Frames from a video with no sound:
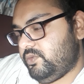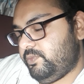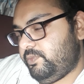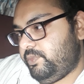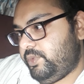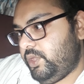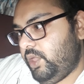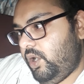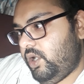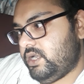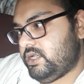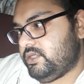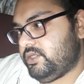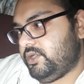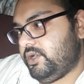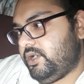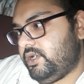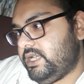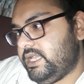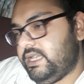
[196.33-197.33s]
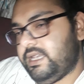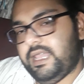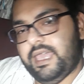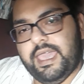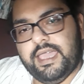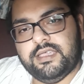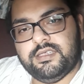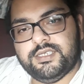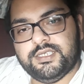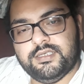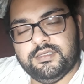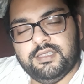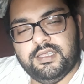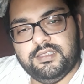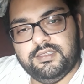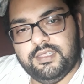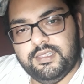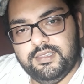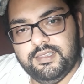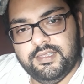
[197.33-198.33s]
plot, thought, and action
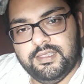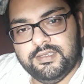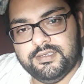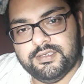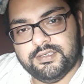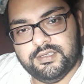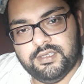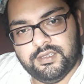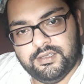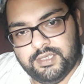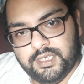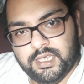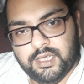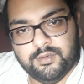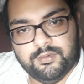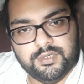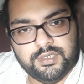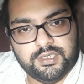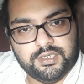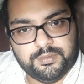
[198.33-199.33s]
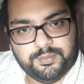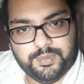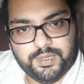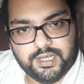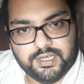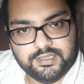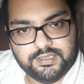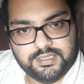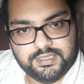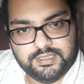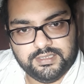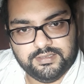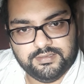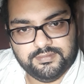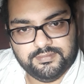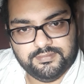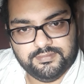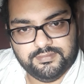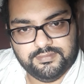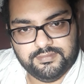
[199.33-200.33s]
are the literary counterparts.
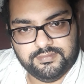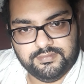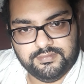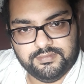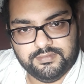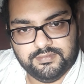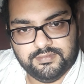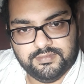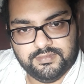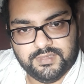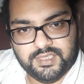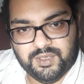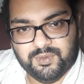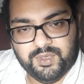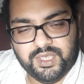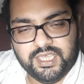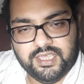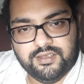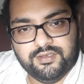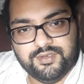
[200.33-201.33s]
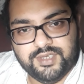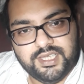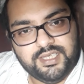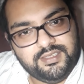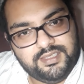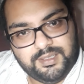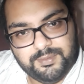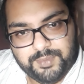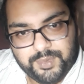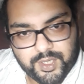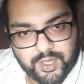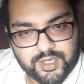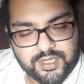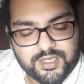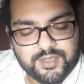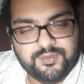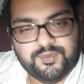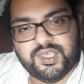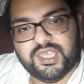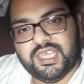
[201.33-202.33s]
We can read the
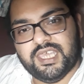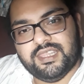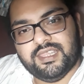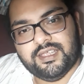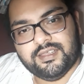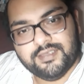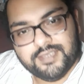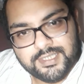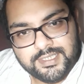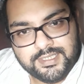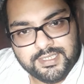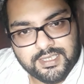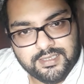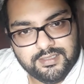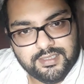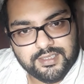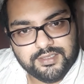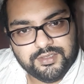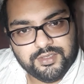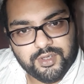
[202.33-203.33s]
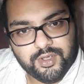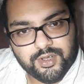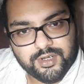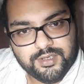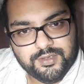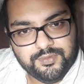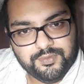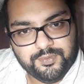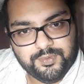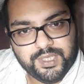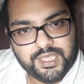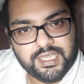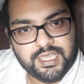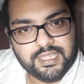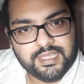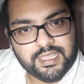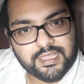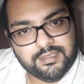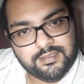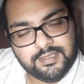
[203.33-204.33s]
plot, we can understand the thought, we
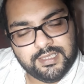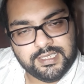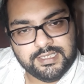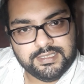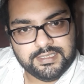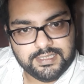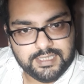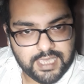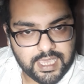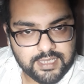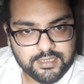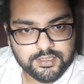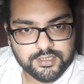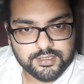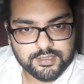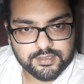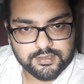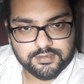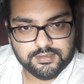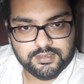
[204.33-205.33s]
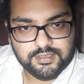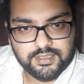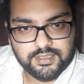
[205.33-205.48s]
can analyze the action.